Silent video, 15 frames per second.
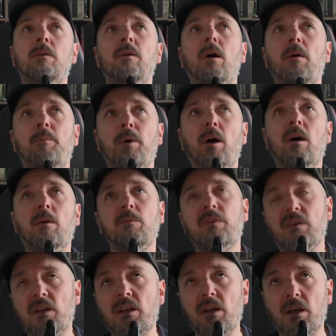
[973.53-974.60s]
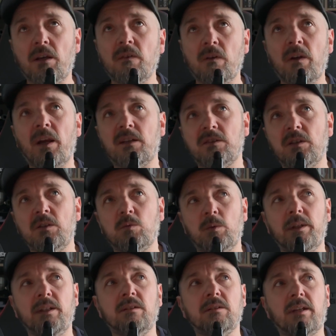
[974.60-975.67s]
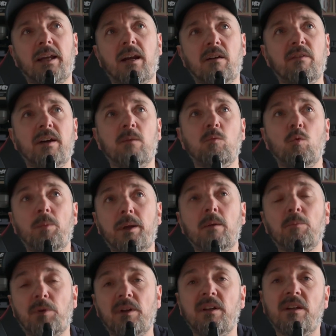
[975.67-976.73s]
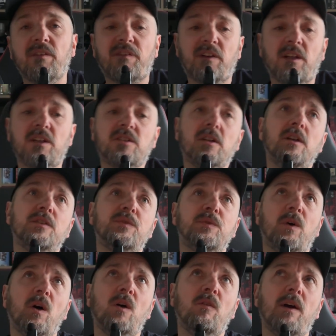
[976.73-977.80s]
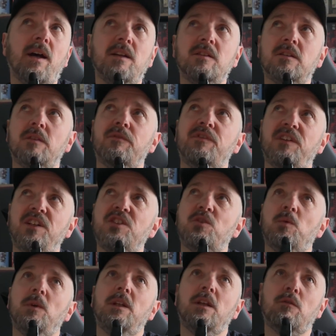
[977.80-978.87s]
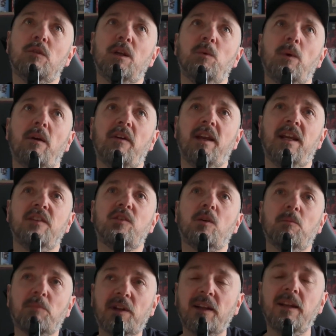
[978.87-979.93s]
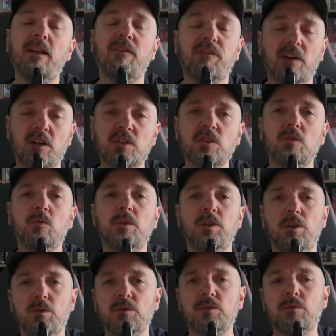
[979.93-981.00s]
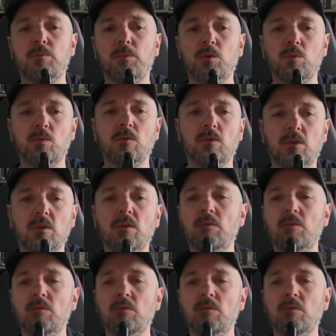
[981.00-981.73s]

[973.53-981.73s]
But I'm thinking in the next 6 weeks, the caravan will be completely finished, as far as finished to a degree where it is completely functional and usable, not